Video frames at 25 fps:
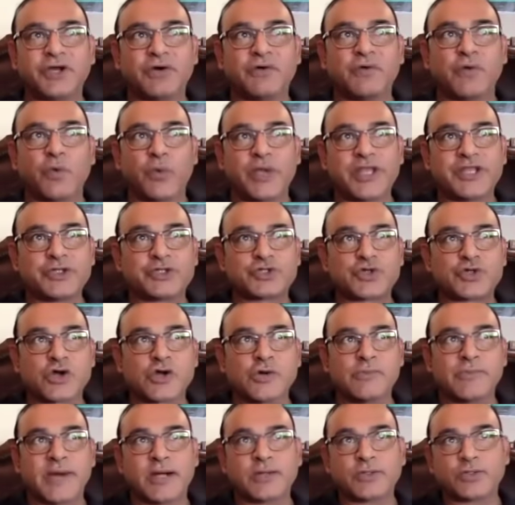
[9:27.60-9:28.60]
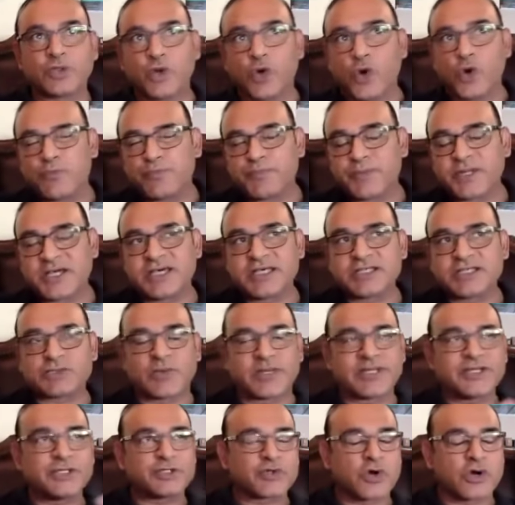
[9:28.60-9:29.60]
when you talk about openers,
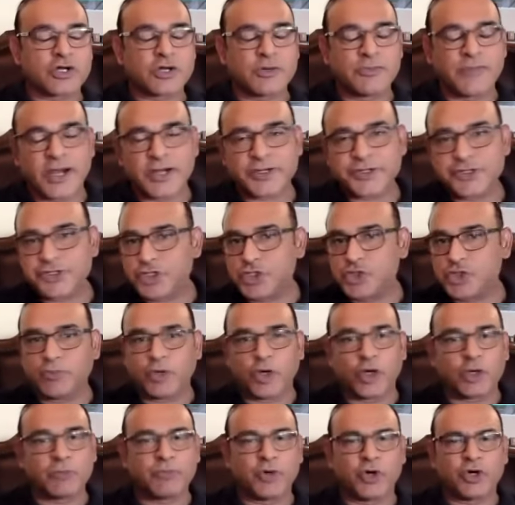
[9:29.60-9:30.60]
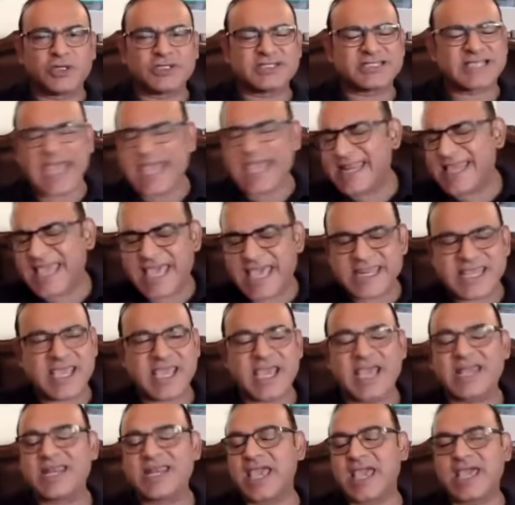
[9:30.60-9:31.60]
when you talk about new ball ballers,
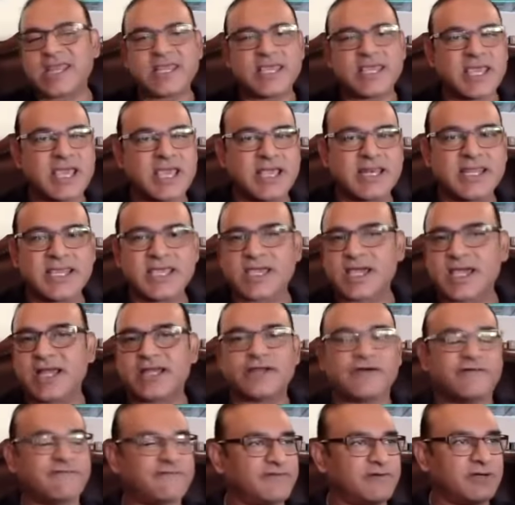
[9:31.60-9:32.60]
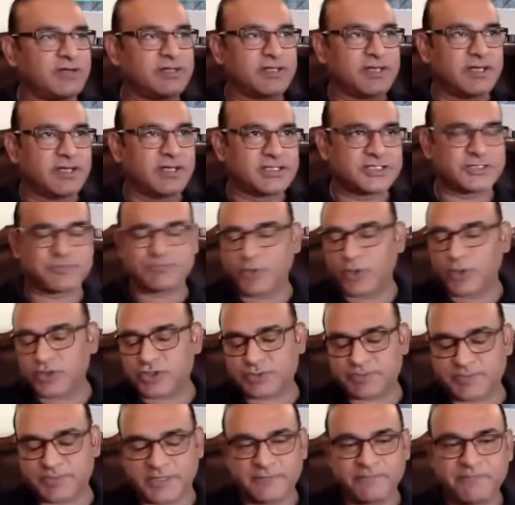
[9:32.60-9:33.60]
any kind of
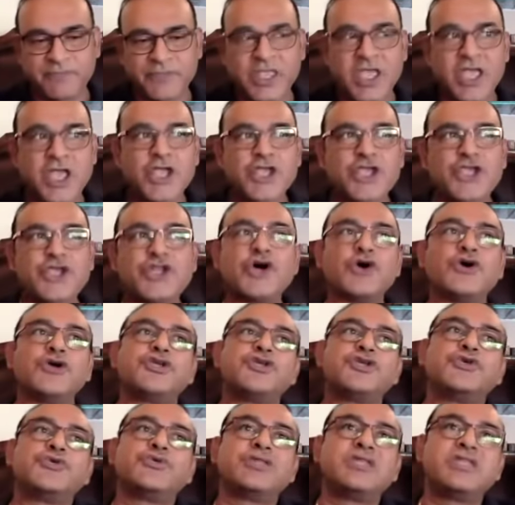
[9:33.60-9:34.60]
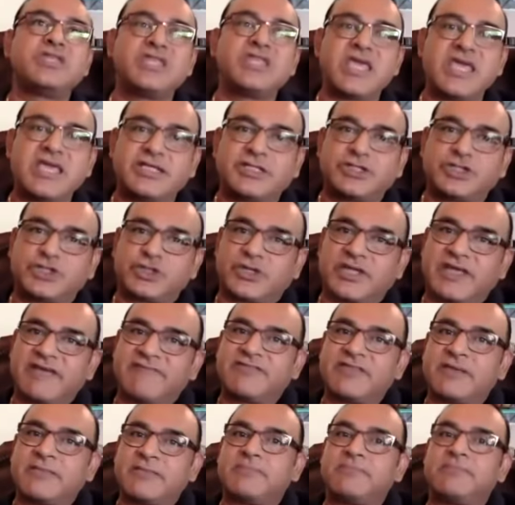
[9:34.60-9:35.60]
sportsman, you need to give
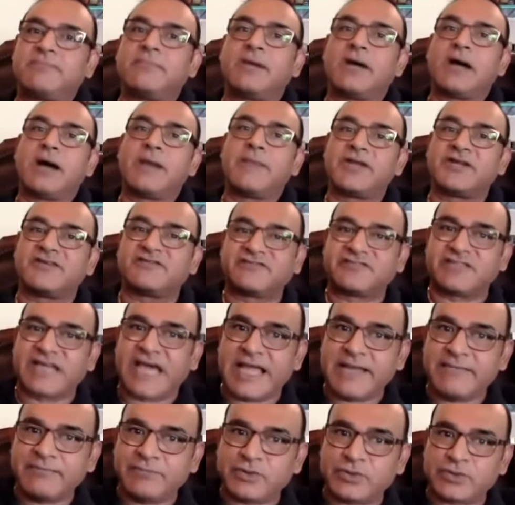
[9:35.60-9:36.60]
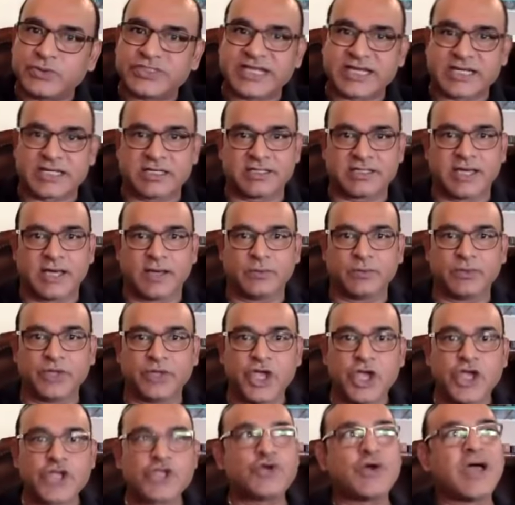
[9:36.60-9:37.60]
them a bit of time to settle down.
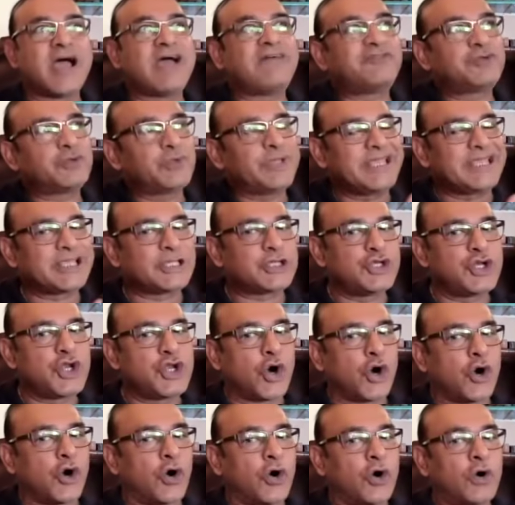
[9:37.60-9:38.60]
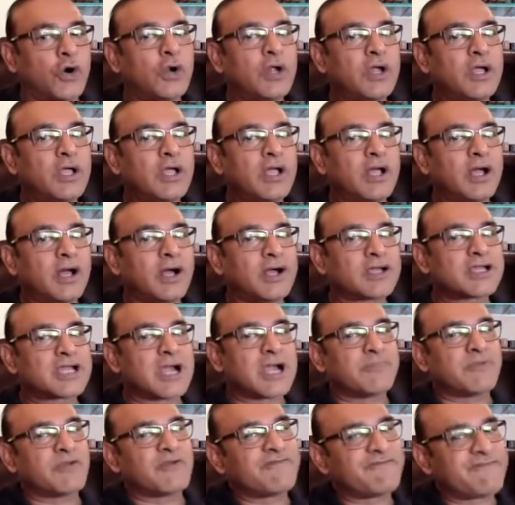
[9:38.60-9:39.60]
You have to ignore a
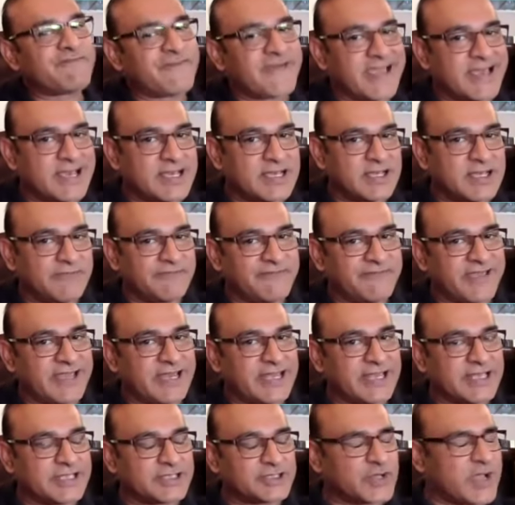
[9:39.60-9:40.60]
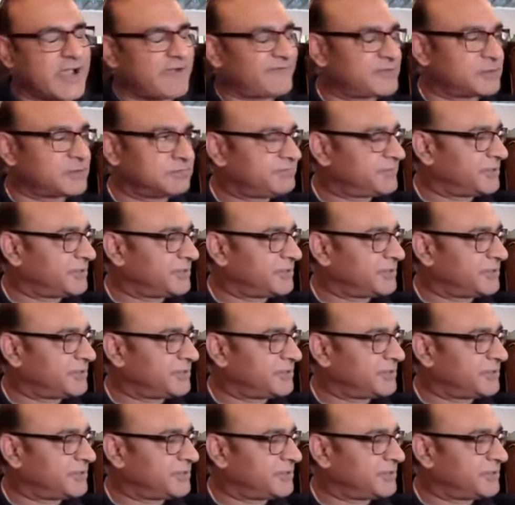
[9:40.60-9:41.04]
couple of failures. You have to,